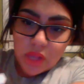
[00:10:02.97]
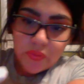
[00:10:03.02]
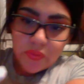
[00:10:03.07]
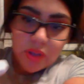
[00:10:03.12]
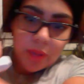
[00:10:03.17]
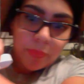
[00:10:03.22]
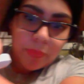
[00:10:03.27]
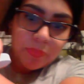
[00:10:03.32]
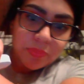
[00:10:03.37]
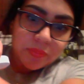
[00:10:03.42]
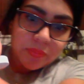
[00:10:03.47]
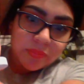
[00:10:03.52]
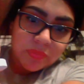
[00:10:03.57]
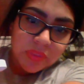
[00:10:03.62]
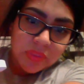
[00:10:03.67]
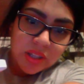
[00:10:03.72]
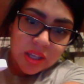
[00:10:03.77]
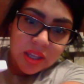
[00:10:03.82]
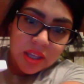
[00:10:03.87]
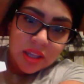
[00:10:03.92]
up.
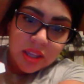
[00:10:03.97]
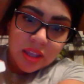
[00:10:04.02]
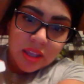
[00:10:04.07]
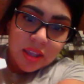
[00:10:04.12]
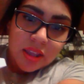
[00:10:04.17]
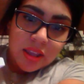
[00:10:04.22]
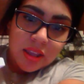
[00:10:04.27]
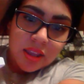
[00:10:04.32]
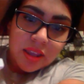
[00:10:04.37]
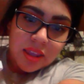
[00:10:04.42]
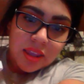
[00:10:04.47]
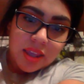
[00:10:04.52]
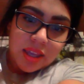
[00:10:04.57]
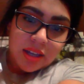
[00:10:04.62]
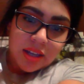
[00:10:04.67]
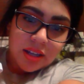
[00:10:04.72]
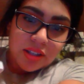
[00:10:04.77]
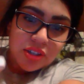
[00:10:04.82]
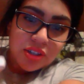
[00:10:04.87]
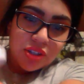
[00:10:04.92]
And
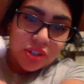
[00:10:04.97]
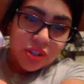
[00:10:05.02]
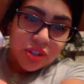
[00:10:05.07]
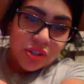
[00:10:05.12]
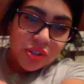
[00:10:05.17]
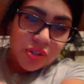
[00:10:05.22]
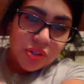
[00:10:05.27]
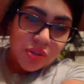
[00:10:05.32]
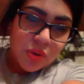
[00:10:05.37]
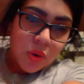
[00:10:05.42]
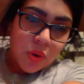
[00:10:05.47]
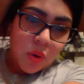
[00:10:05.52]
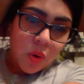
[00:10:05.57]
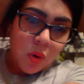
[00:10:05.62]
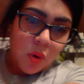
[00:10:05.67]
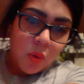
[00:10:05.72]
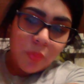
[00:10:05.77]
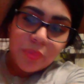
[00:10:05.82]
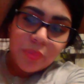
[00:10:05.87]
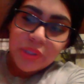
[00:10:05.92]
it's just
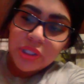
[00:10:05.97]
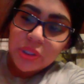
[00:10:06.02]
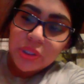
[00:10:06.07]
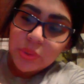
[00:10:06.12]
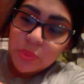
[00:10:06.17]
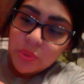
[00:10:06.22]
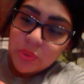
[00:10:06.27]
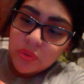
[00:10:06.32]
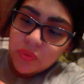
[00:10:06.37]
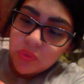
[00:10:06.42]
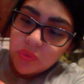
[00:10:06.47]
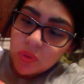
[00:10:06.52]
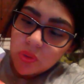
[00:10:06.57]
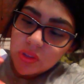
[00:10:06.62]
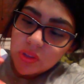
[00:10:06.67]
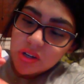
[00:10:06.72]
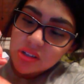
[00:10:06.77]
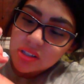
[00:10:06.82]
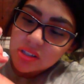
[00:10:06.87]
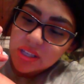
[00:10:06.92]
so beautiful.
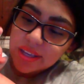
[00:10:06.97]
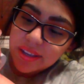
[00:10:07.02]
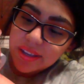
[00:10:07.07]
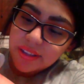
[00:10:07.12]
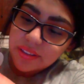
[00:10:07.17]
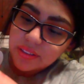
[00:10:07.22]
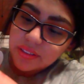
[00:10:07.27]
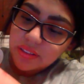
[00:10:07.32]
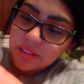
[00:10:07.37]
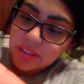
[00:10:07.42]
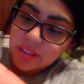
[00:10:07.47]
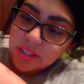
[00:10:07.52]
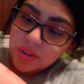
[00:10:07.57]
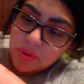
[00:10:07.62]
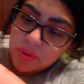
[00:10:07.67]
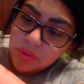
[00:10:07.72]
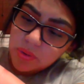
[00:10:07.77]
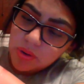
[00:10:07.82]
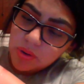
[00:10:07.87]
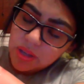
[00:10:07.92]
There's like
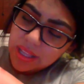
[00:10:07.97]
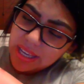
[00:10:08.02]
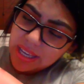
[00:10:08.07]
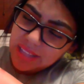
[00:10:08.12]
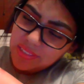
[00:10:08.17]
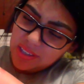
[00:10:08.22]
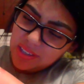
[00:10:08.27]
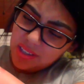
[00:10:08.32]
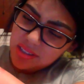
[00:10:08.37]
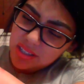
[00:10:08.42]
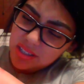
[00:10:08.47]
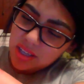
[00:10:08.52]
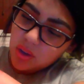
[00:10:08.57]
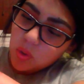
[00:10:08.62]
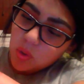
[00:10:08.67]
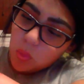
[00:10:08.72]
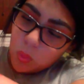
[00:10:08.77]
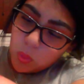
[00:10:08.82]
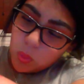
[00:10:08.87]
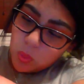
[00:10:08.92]
little, like I think it's like
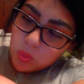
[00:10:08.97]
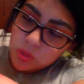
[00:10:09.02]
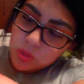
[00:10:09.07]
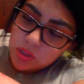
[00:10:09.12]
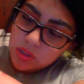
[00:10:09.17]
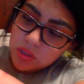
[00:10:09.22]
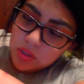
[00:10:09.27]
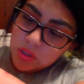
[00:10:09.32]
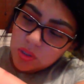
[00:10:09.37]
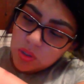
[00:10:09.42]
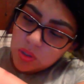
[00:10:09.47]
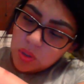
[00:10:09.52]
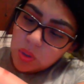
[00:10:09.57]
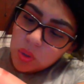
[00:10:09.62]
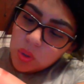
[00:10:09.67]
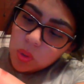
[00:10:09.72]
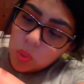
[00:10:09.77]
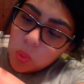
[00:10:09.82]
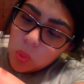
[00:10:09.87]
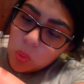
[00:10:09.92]
gold
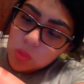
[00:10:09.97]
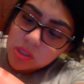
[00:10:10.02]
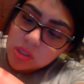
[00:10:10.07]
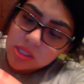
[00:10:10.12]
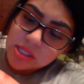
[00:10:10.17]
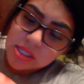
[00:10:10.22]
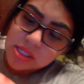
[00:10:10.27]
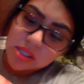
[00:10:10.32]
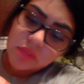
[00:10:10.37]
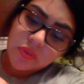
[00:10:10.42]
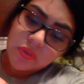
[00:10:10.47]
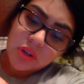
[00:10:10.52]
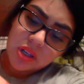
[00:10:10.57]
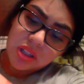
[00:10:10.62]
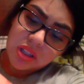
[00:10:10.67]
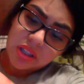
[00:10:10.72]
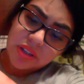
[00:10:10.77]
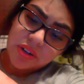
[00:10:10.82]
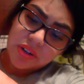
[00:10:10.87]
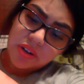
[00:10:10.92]
and silver
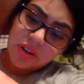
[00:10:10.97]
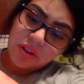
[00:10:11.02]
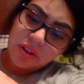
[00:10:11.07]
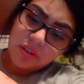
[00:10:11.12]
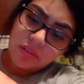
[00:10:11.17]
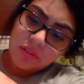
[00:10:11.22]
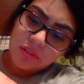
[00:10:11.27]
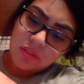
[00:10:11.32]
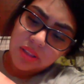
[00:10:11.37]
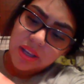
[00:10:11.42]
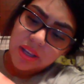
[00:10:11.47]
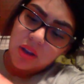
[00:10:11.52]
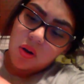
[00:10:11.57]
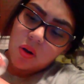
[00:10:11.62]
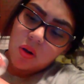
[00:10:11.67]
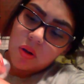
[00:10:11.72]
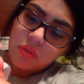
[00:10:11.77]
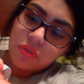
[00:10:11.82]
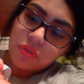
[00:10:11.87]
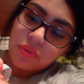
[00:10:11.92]
glitter, like
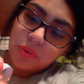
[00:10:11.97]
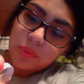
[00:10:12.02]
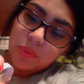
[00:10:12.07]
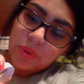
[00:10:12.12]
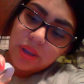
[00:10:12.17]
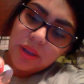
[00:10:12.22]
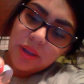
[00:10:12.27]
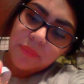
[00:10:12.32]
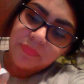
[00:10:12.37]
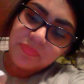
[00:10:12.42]
all through it.